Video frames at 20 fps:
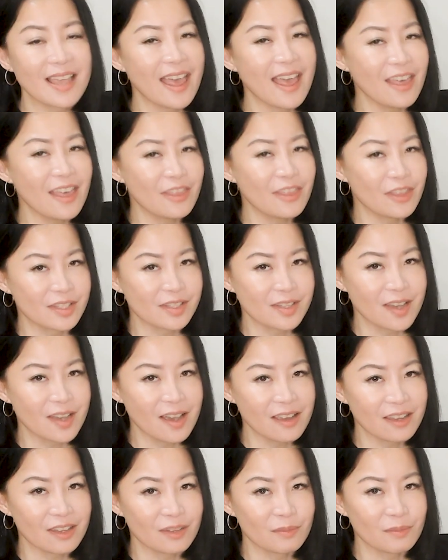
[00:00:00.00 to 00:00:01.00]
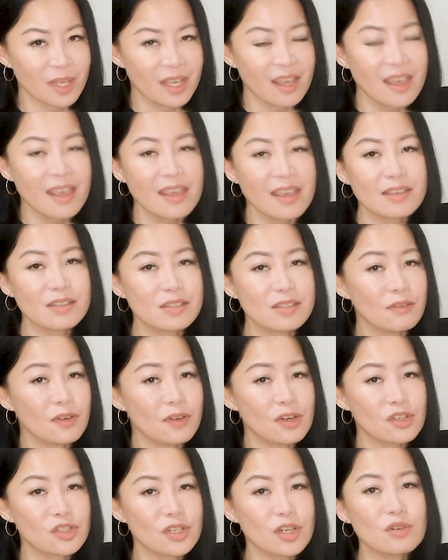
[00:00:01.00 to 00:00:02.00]
at the time. It's the
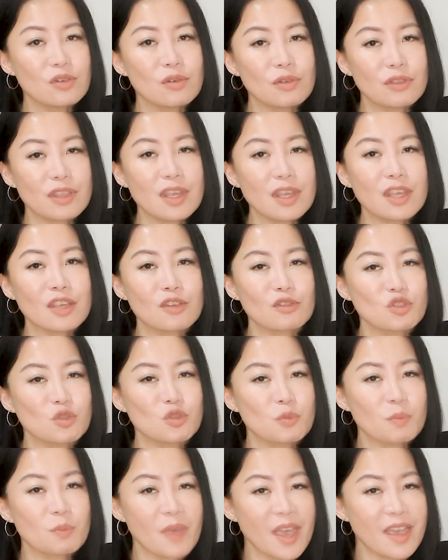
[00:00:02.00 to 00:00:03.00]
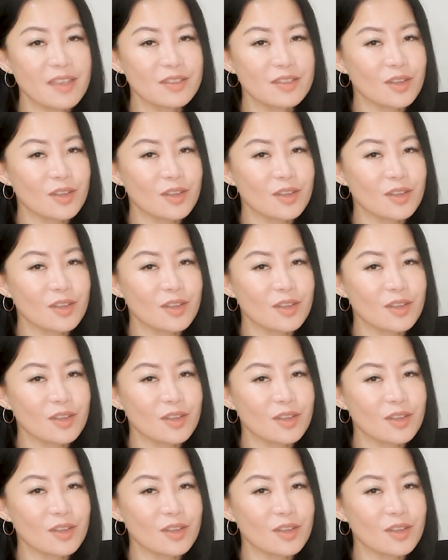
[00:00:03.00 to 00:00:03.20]
version you think you spent